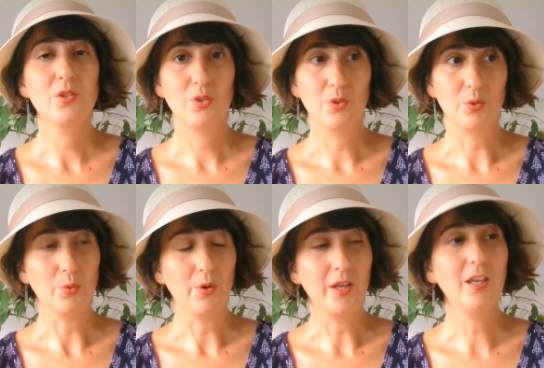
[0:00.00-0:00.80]
to you,
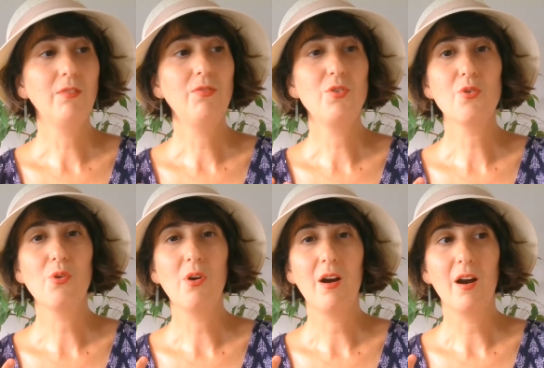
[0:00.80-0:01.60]
if
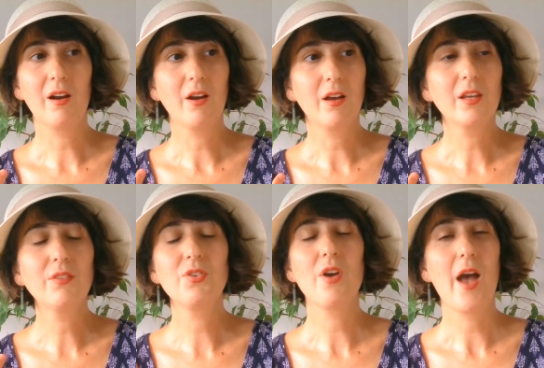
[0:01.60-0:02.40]
you
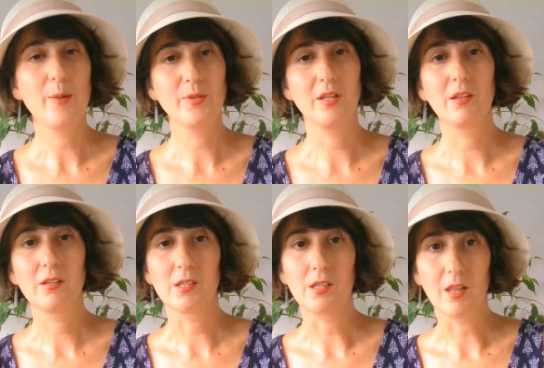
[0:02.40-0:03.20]

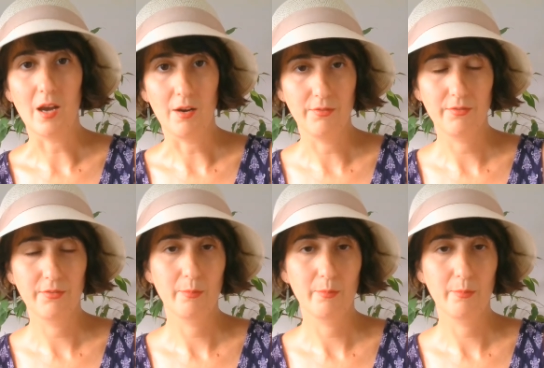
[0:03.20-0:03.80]
absolutely love